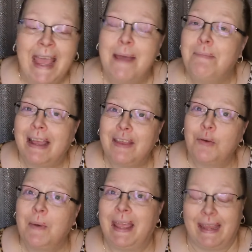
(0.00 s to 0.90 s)
And by
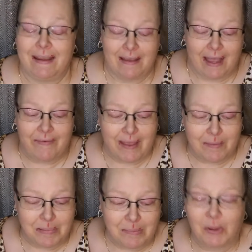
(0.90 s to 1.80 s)
the way, I've
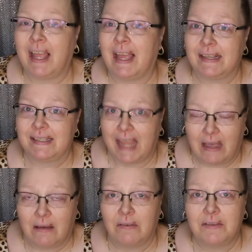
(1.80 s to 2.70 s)
had people ask,
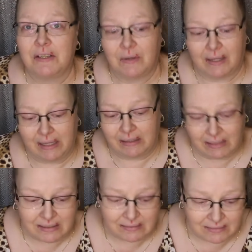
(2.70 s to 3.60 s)
how do I
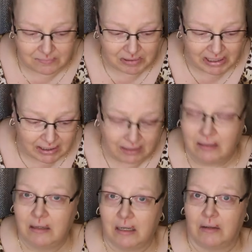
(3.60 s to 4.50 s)
get to be,
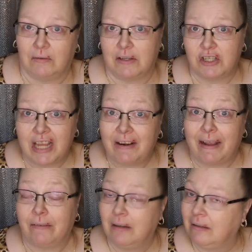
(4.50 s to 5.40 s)
you know, a shout
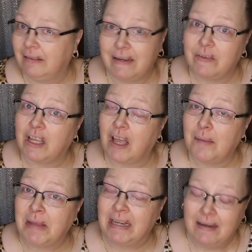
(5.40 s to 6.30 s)
out? Leave a
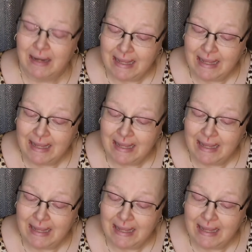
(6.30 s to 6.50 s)
comment.